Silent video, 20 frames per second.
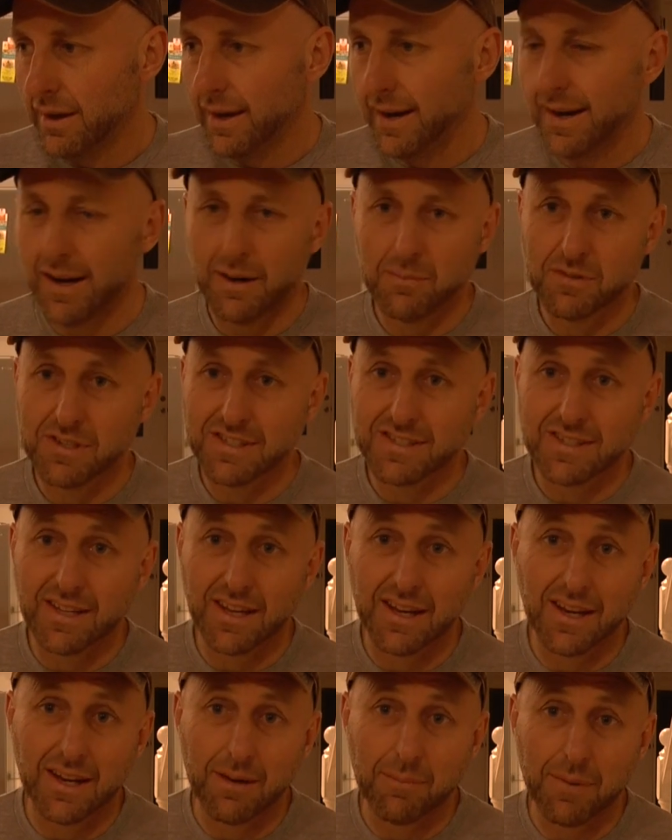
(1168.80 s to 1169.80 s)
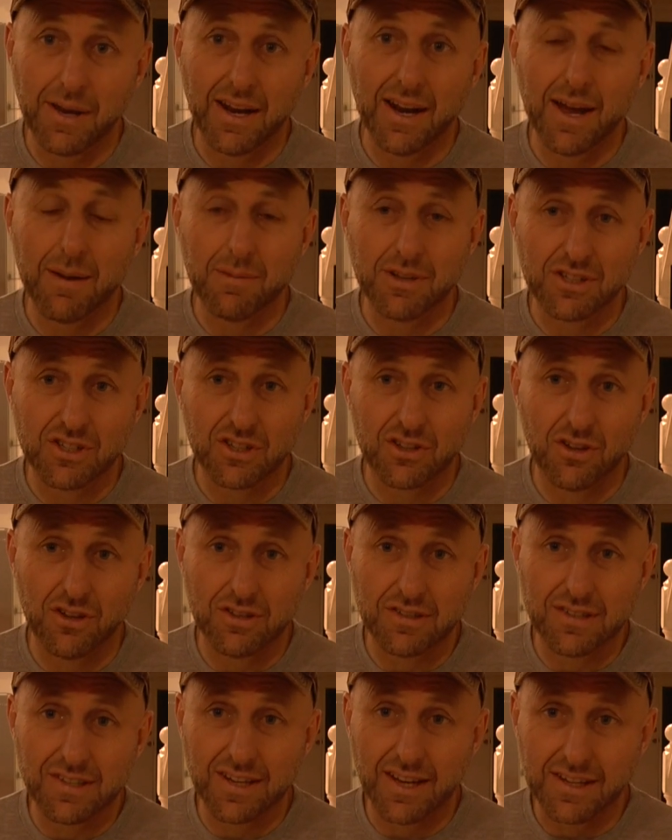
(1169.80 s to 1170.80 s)
I'm just thinking about how much it
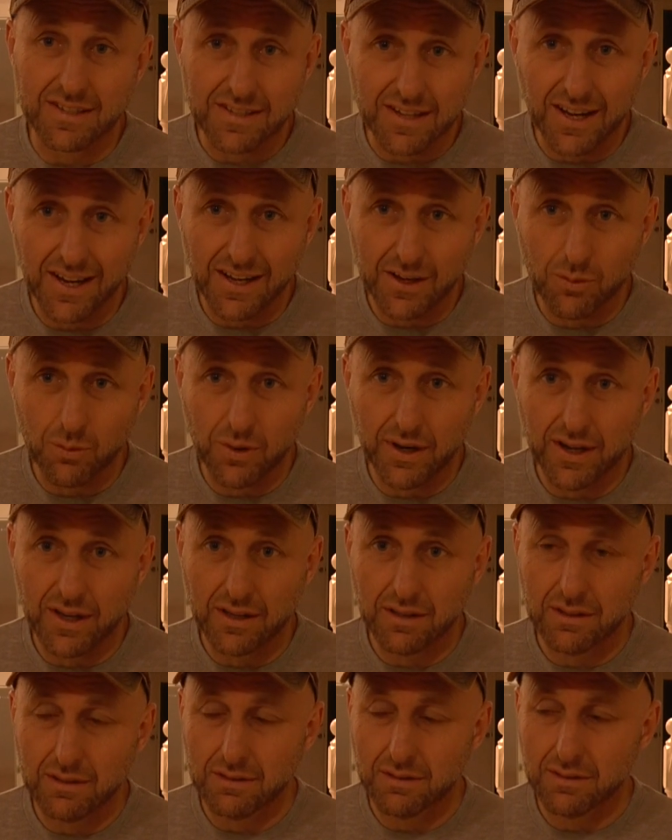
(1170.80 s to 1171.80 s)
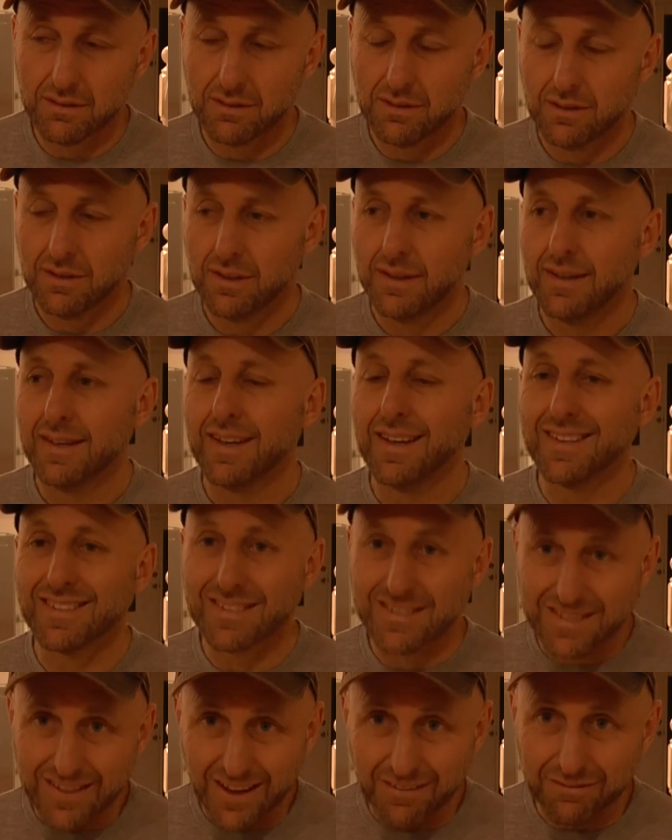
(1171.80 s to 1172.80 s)
costs to get takeaway.
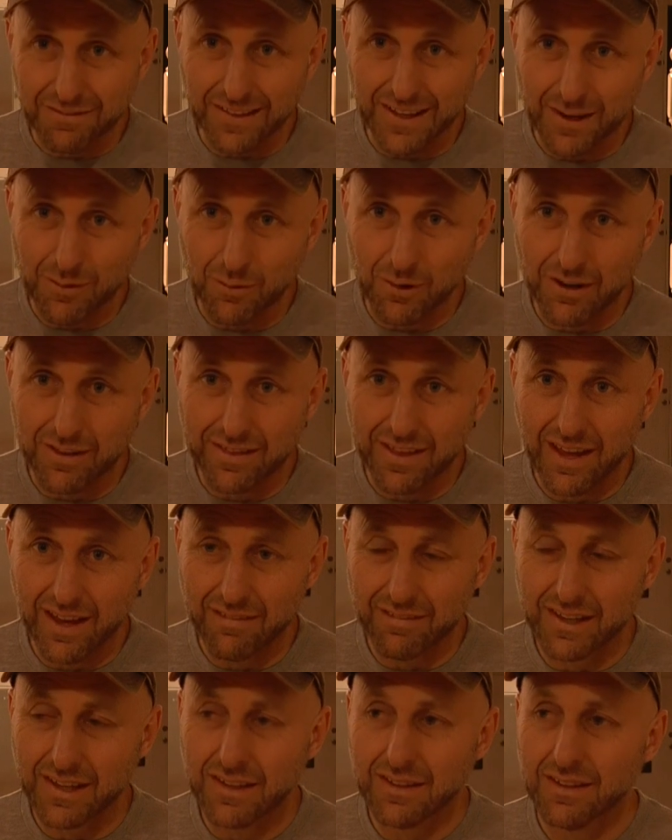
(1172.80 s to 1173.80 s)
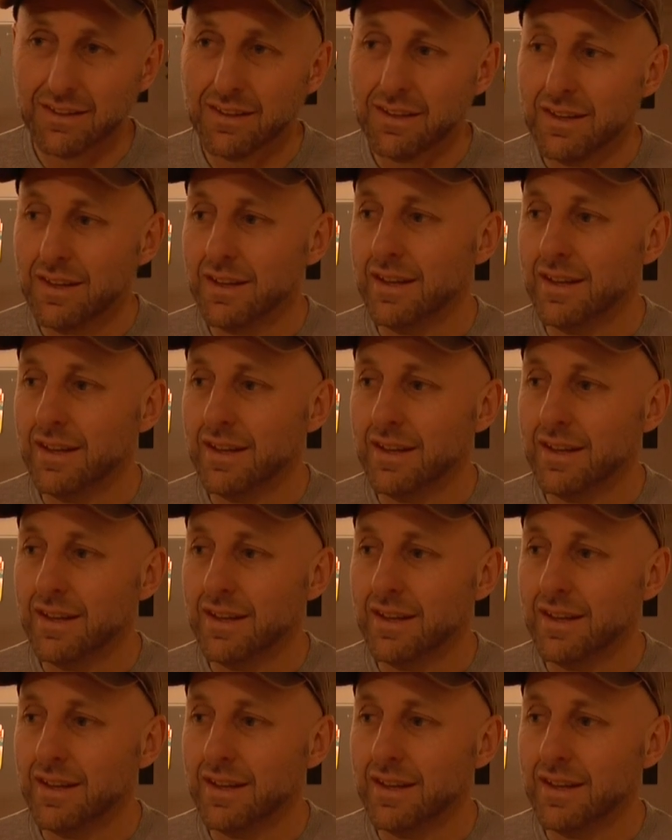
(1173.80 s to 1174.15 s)
It's definitely worth having.